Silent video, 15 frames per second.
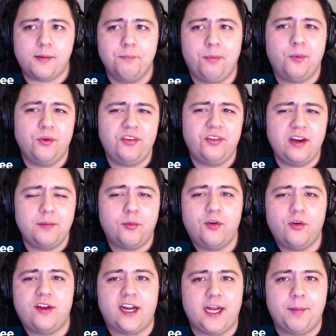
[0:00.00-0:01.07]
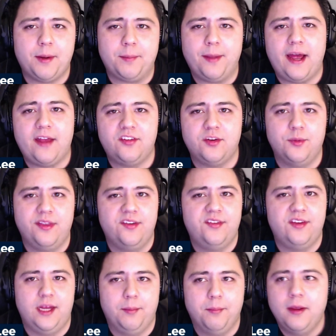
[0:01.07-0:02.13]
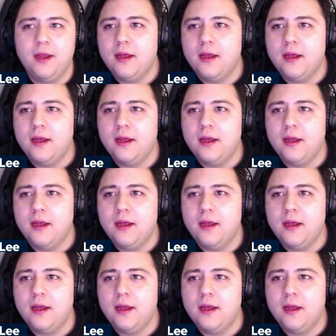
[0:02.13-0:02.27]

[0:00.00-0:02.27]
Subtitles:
But we're seeing more dynamic passing with this team.